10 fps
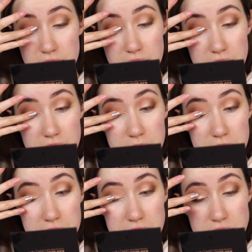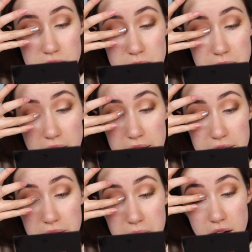And I'm going to apply
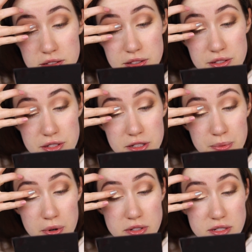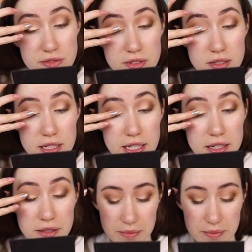it onto this inner portion of the lid.